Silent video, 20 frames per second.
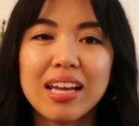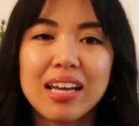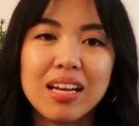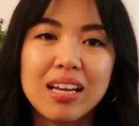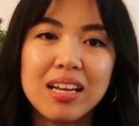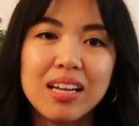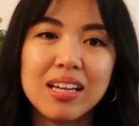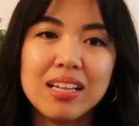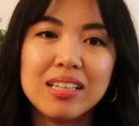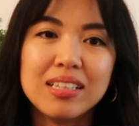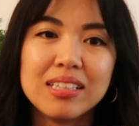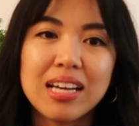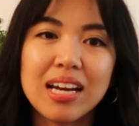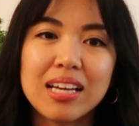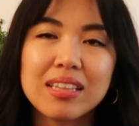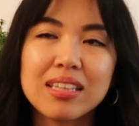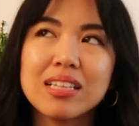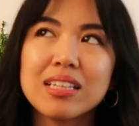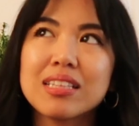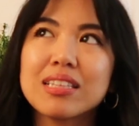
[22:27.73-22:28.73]
And I
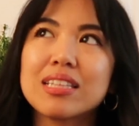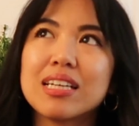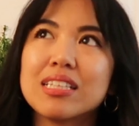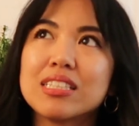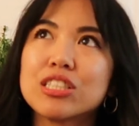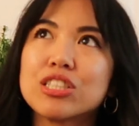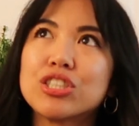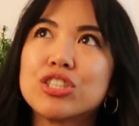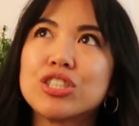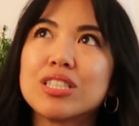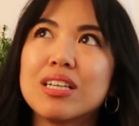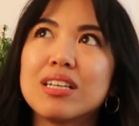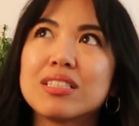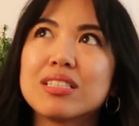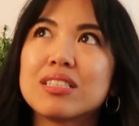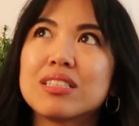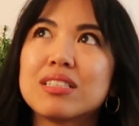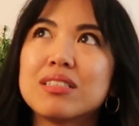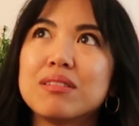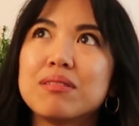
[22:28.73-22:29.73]
think that's
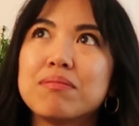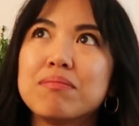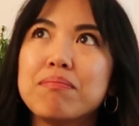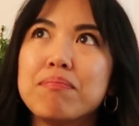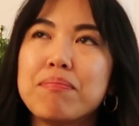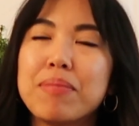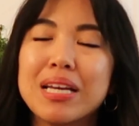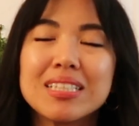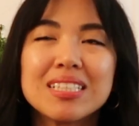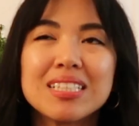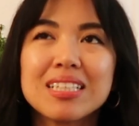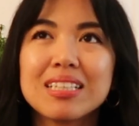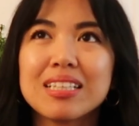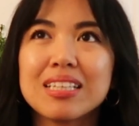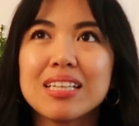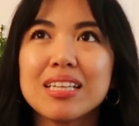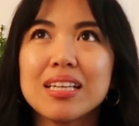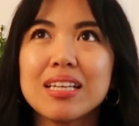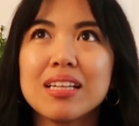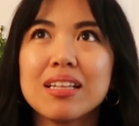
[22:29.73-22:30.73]
just
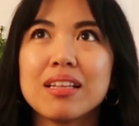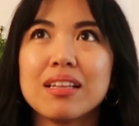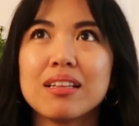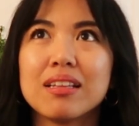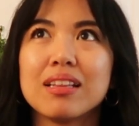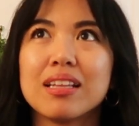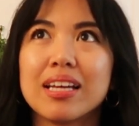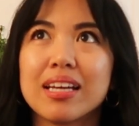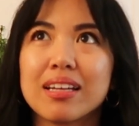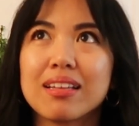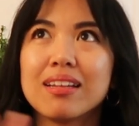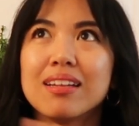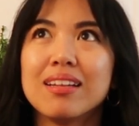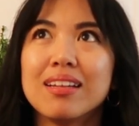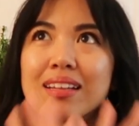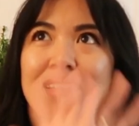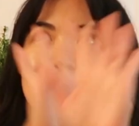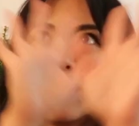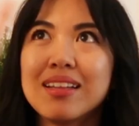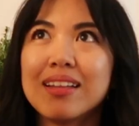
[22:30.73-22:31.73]
basically like
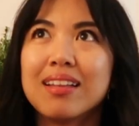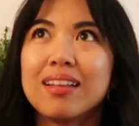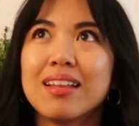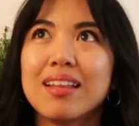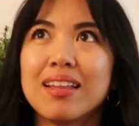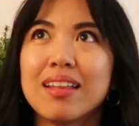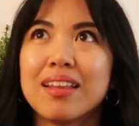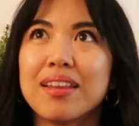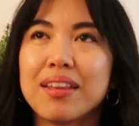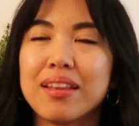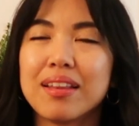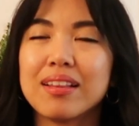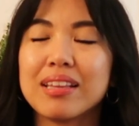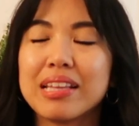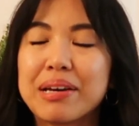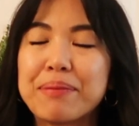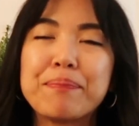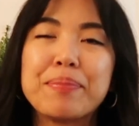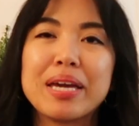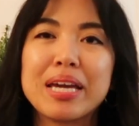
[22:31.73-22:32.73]

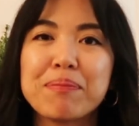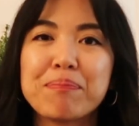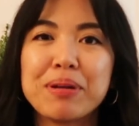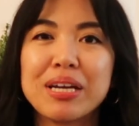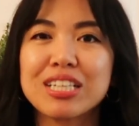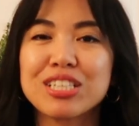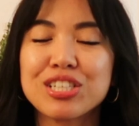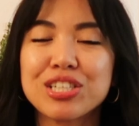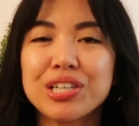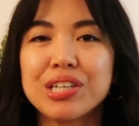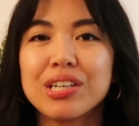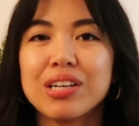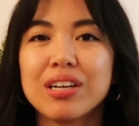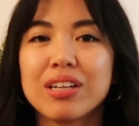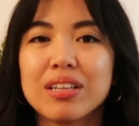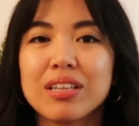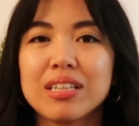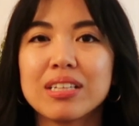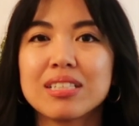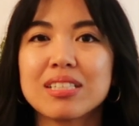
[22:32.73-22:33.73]
the big picture
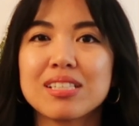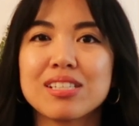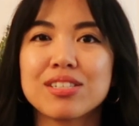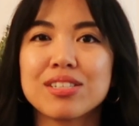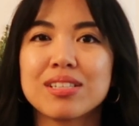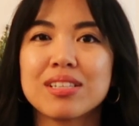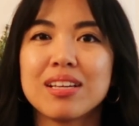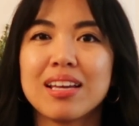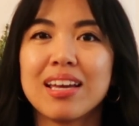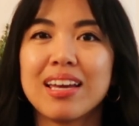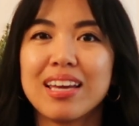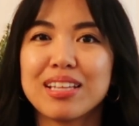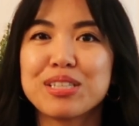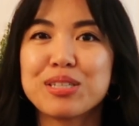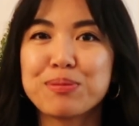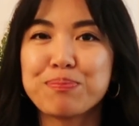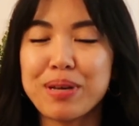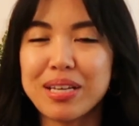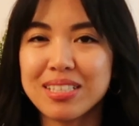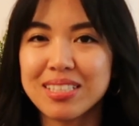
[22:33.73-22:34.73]
of this is
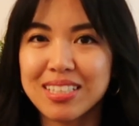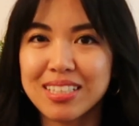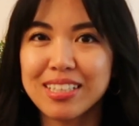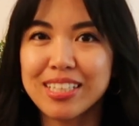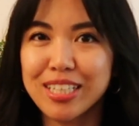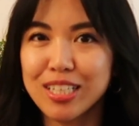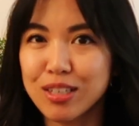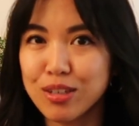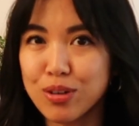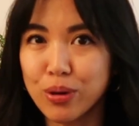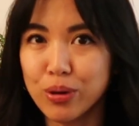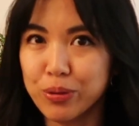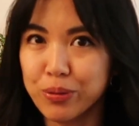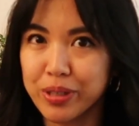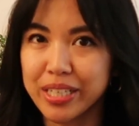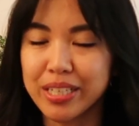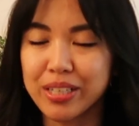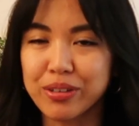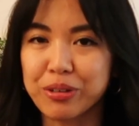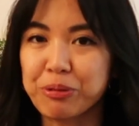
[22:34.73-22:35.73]
it's basically
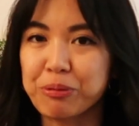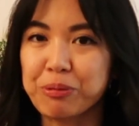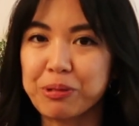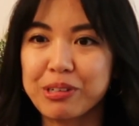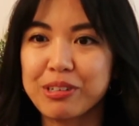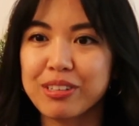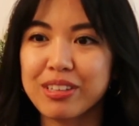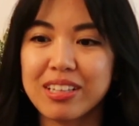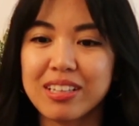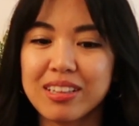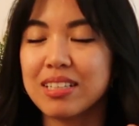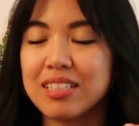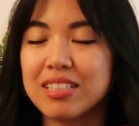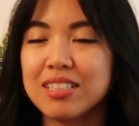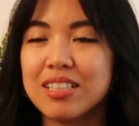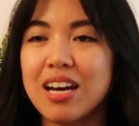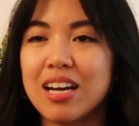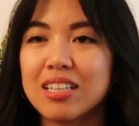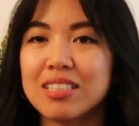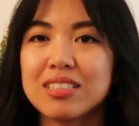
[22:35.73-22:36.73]
knowing your worth and, and
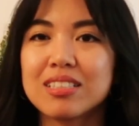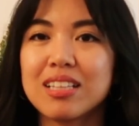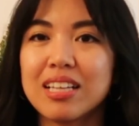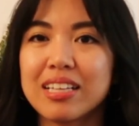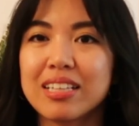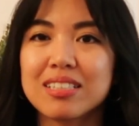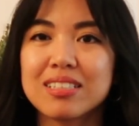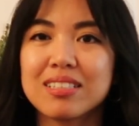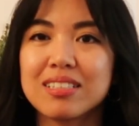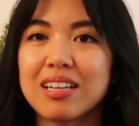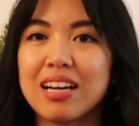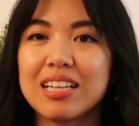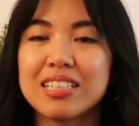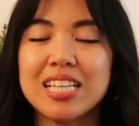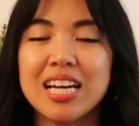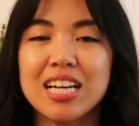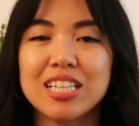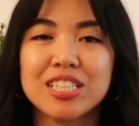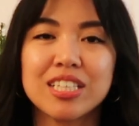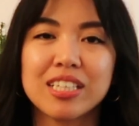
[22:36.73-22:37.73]
not like
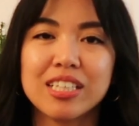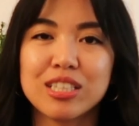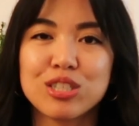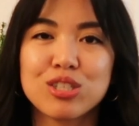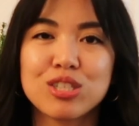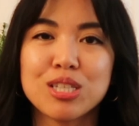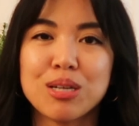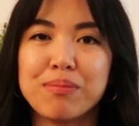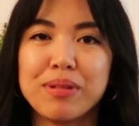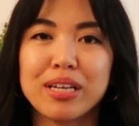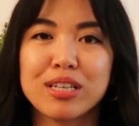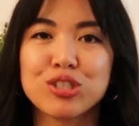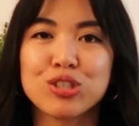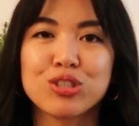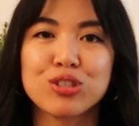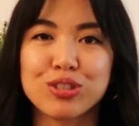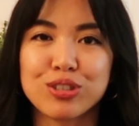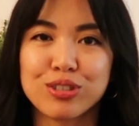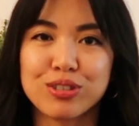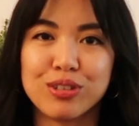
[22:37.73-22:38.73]
attaching it to some
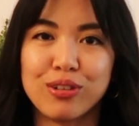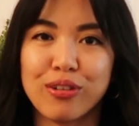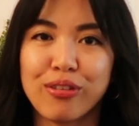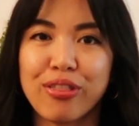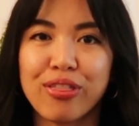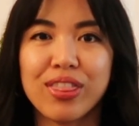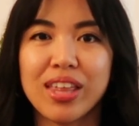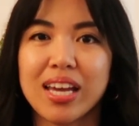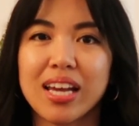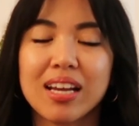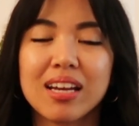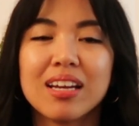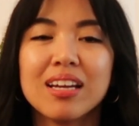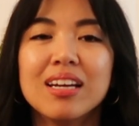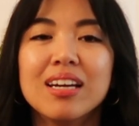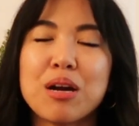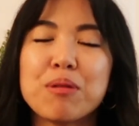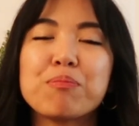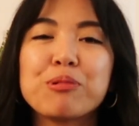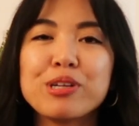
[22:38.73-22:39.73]
external thing.
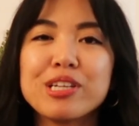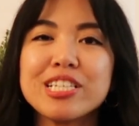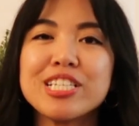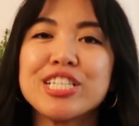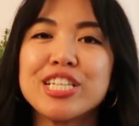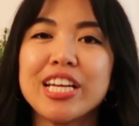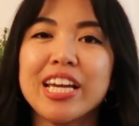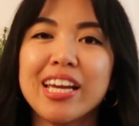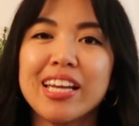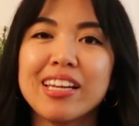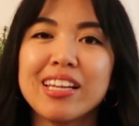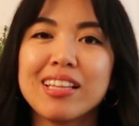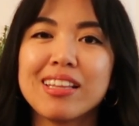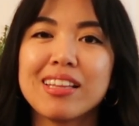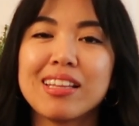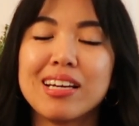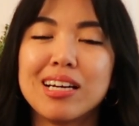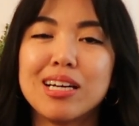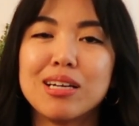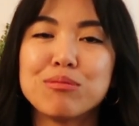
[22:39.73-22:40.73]
Appreciating
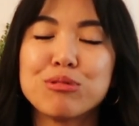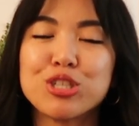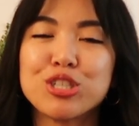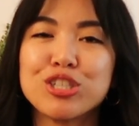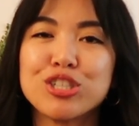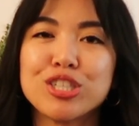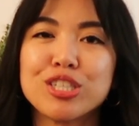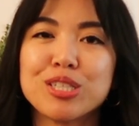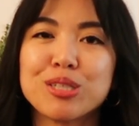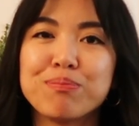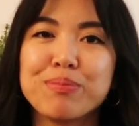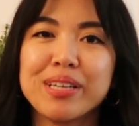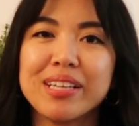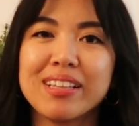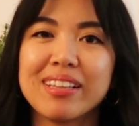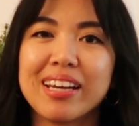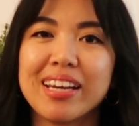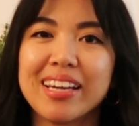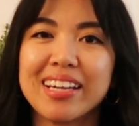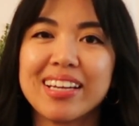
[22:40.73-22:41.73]
them should just be
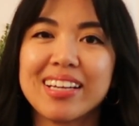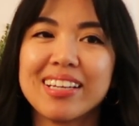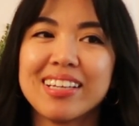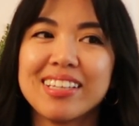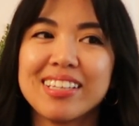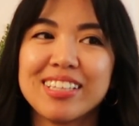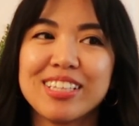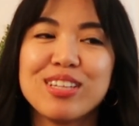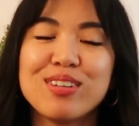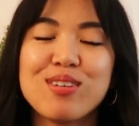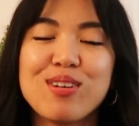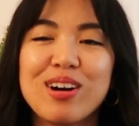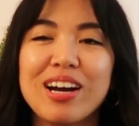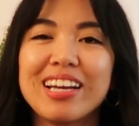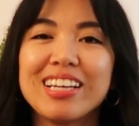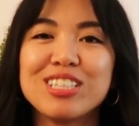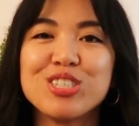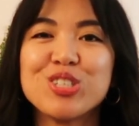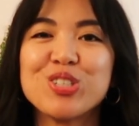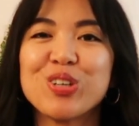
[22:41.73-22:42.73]
like, you know, I
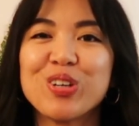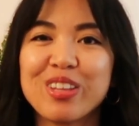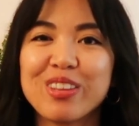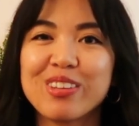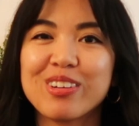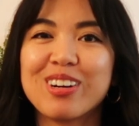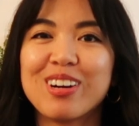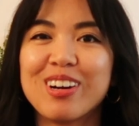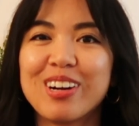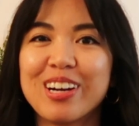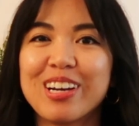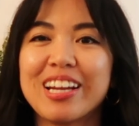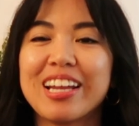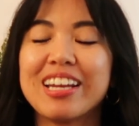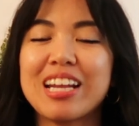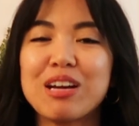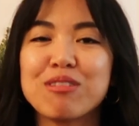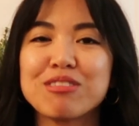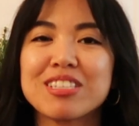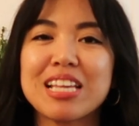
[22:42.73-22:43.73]
enjoyed their art
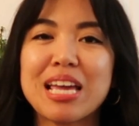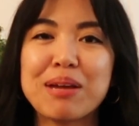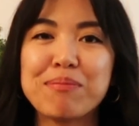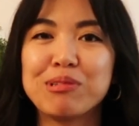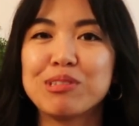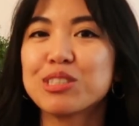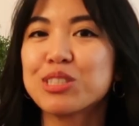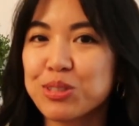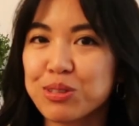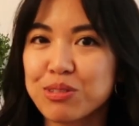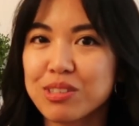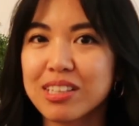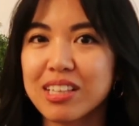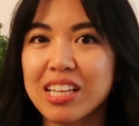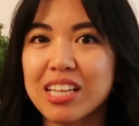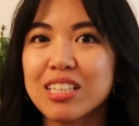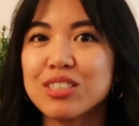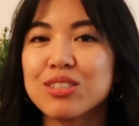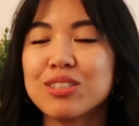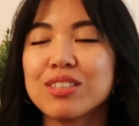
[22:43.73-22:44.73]
and I was able to
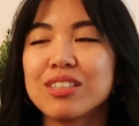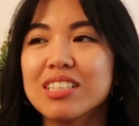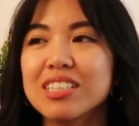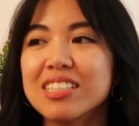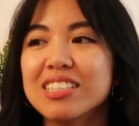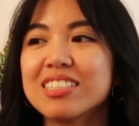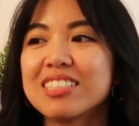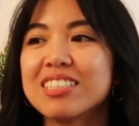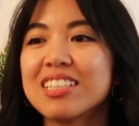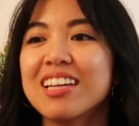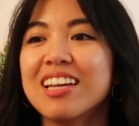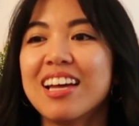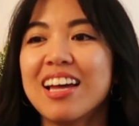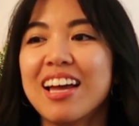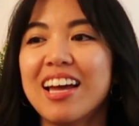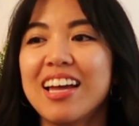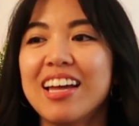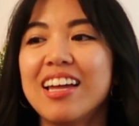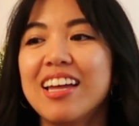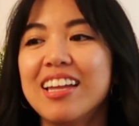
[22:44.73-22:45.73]
relate to this.
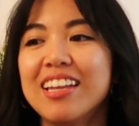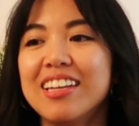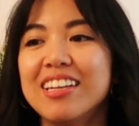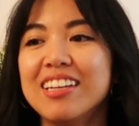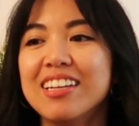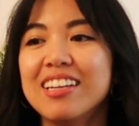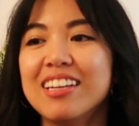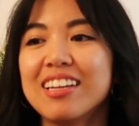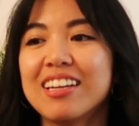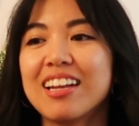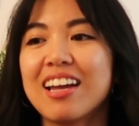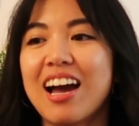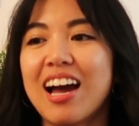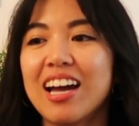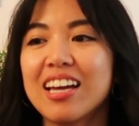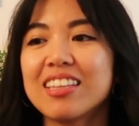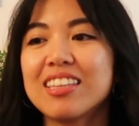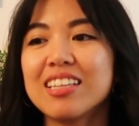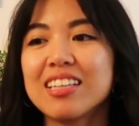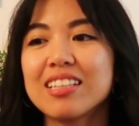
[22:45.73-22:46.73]
And
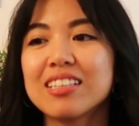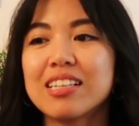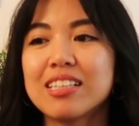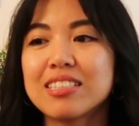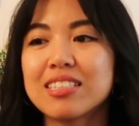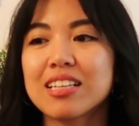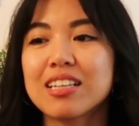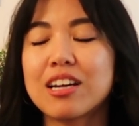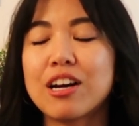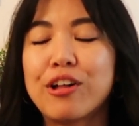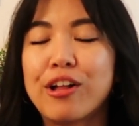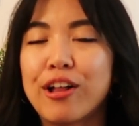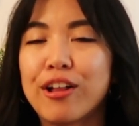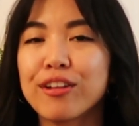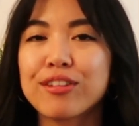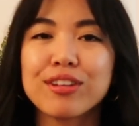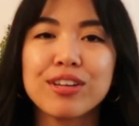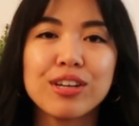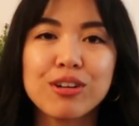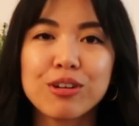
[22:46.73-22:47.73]
I think that's like a
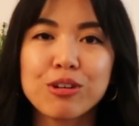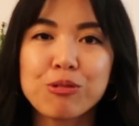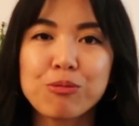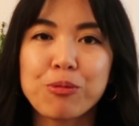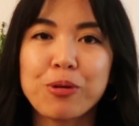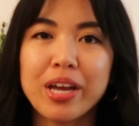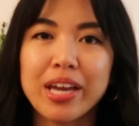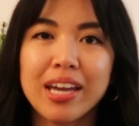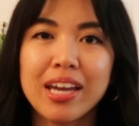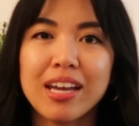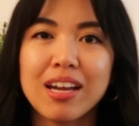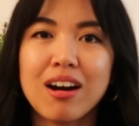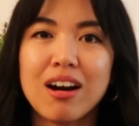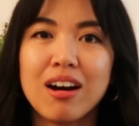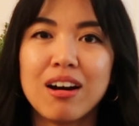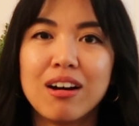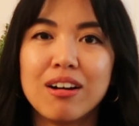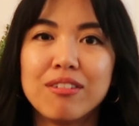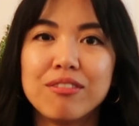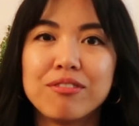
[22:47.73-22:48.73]
healthier way
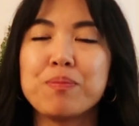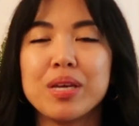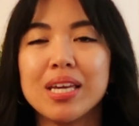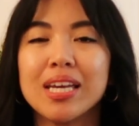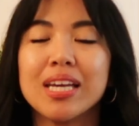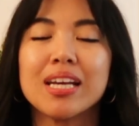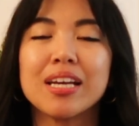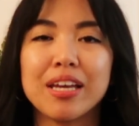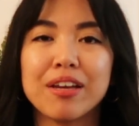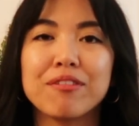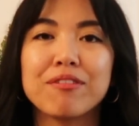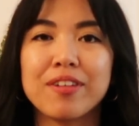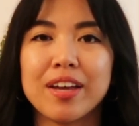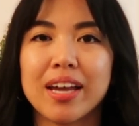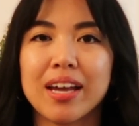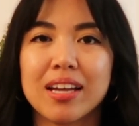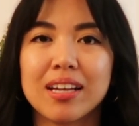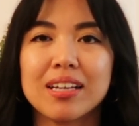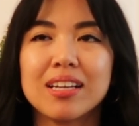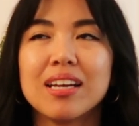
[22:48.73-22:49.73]
of being a
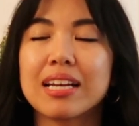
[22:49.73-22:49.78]
fan.